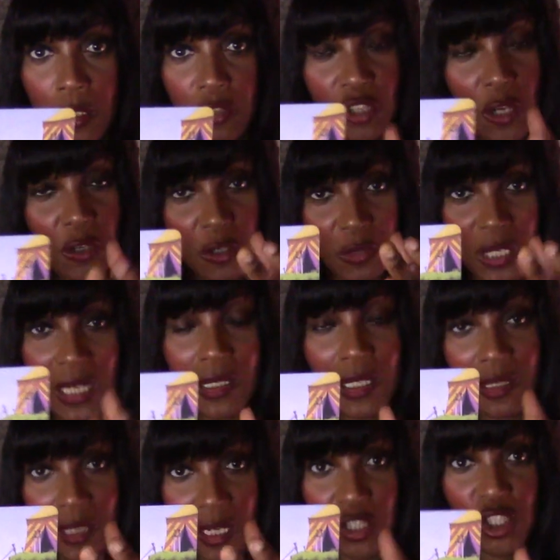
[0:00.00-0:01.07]
So you, he
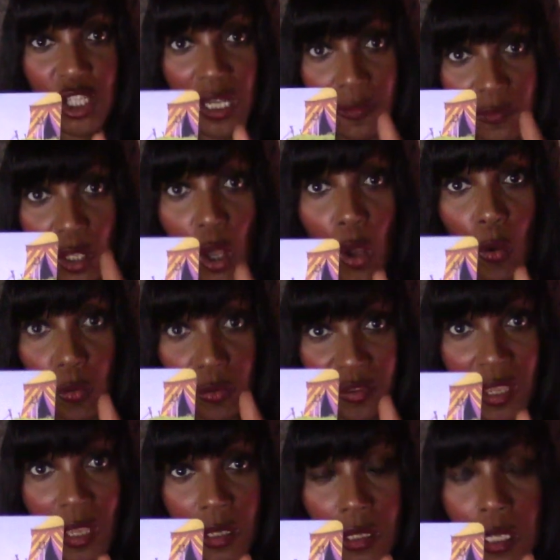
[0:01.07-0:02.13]
didn't achieve the whole
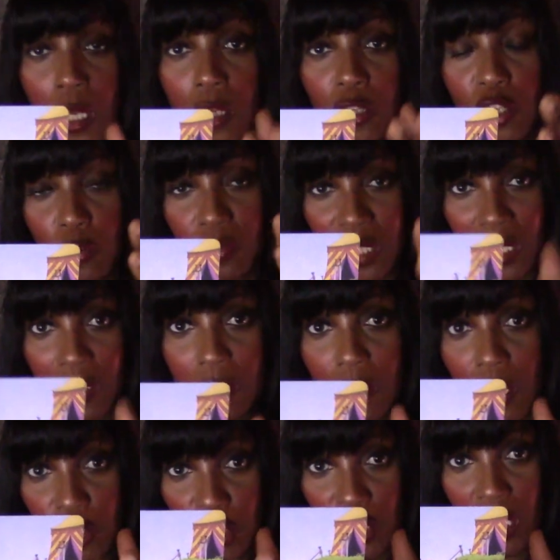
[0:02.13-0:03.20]
thing. You
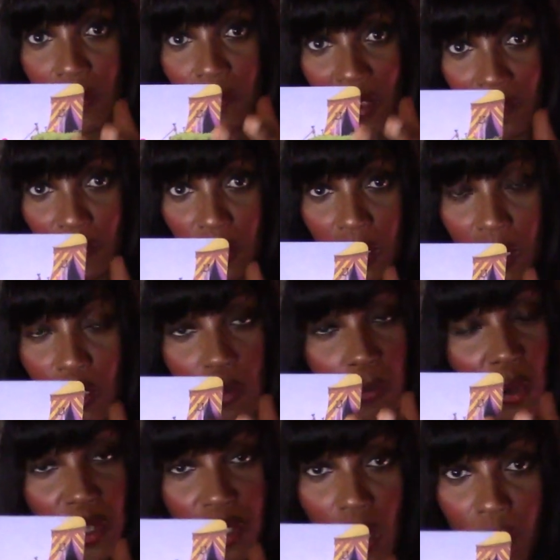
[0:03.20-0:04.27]
didn't achieve everything. You
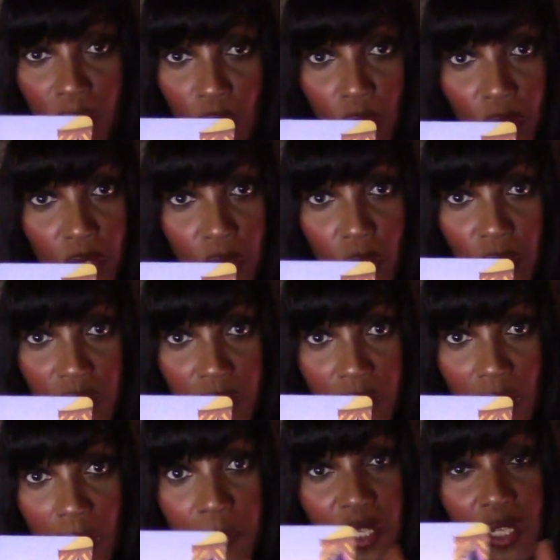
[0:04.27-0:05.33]
might not have cut
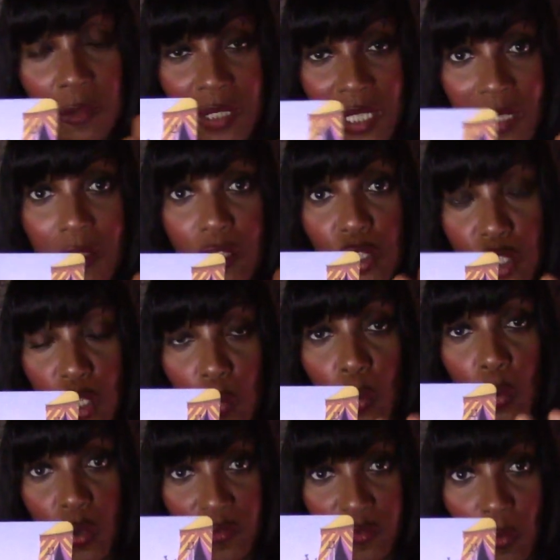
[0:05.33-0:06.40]
corners here, but you didn't do
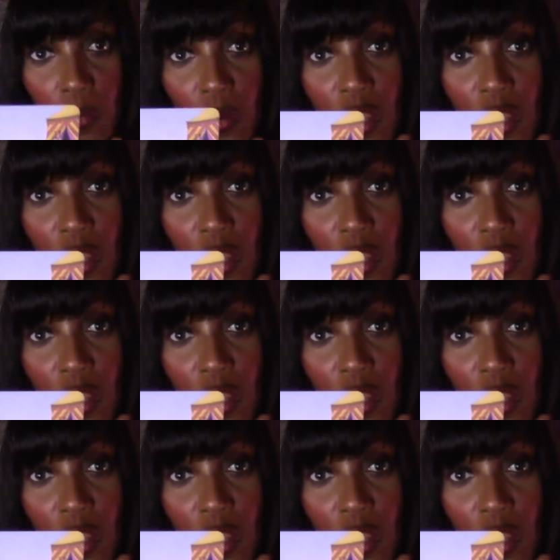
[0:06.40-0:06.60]
all of the